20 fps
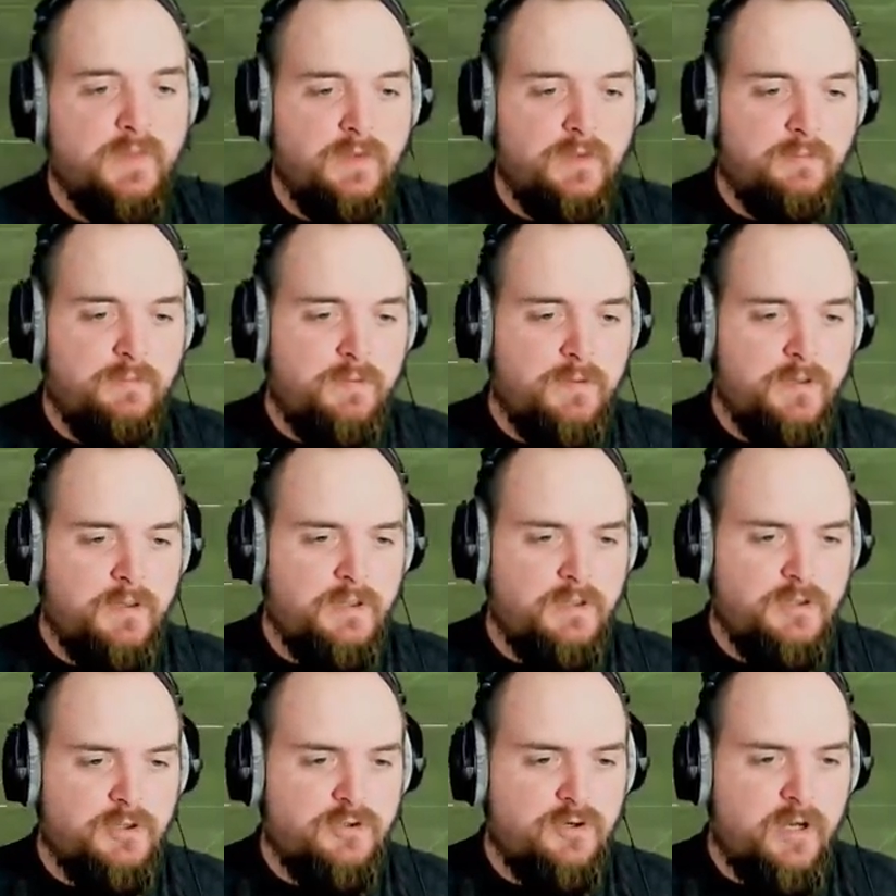The
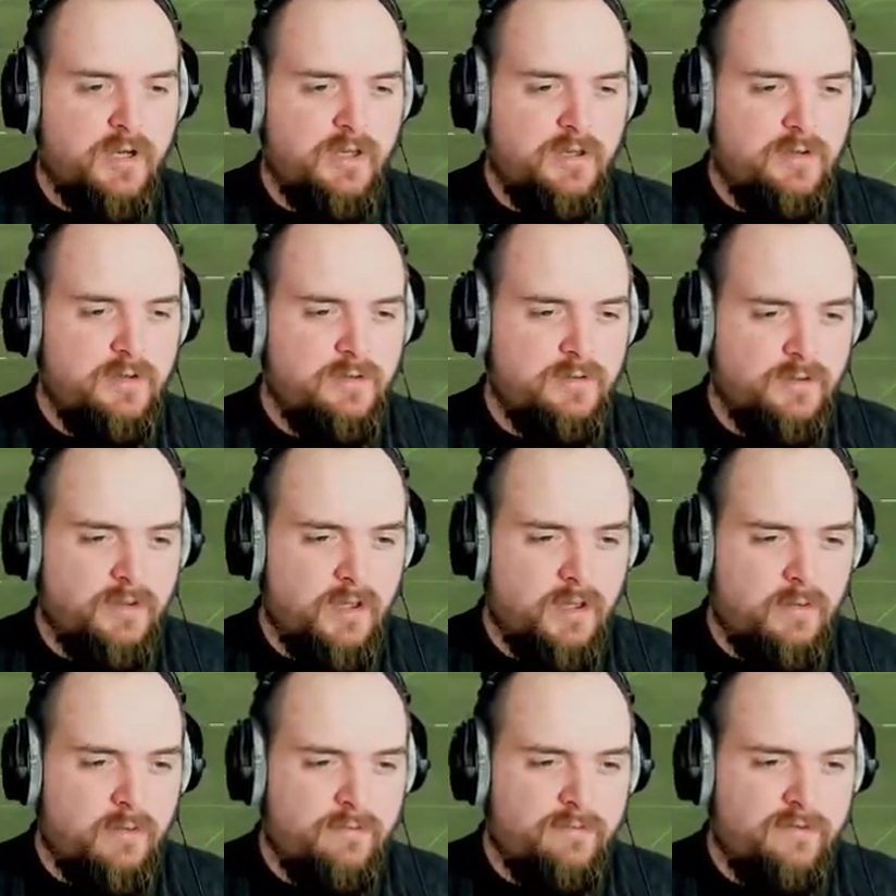birdie train couldn't
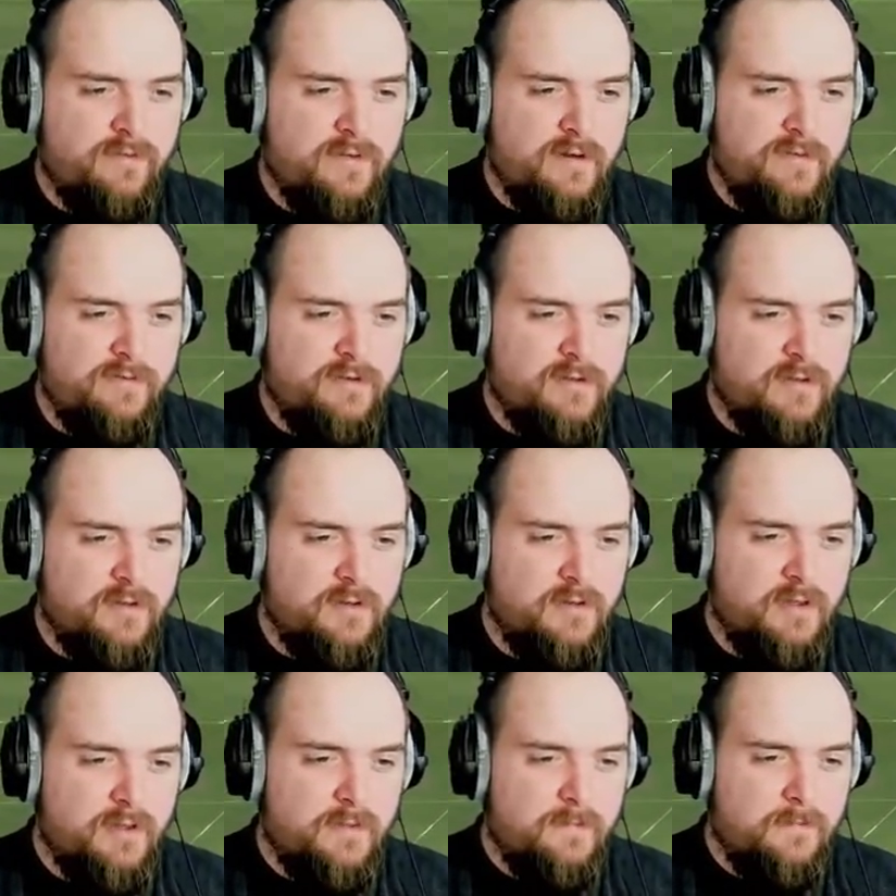go on forever,
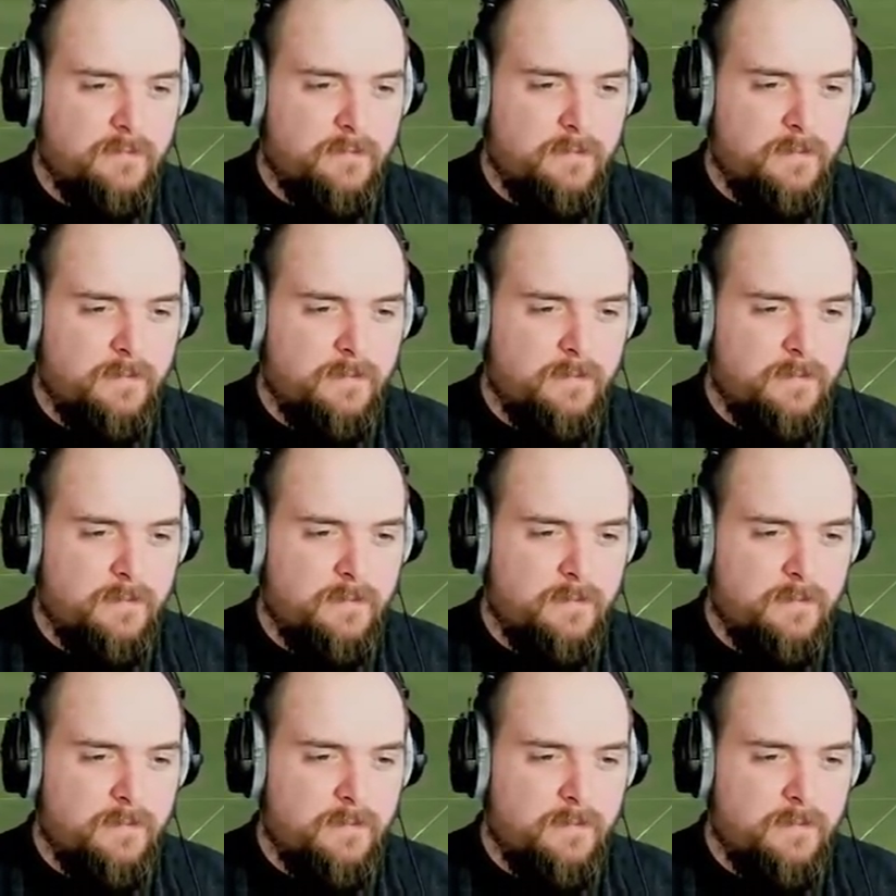could it?